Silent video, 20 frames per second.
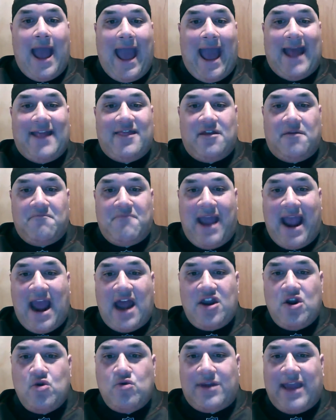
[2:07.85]
and the
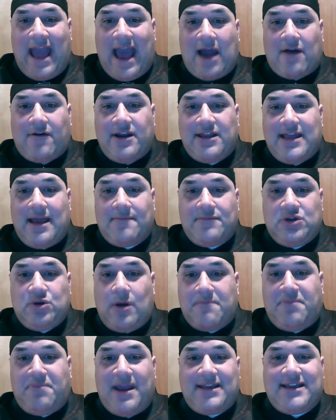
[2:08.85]
man who carried them
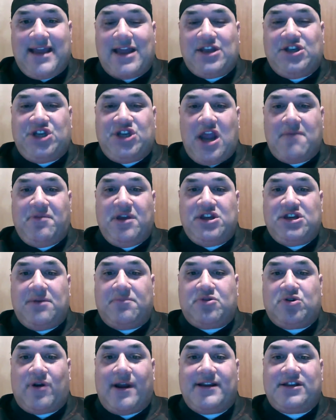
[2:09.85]
to a Big Ten
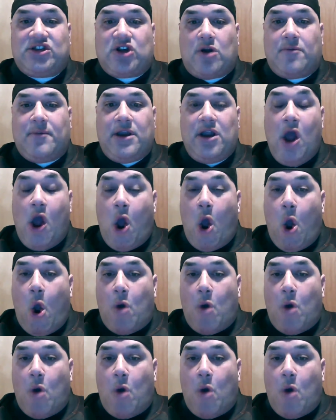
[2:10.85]
championship, Trey Sermon,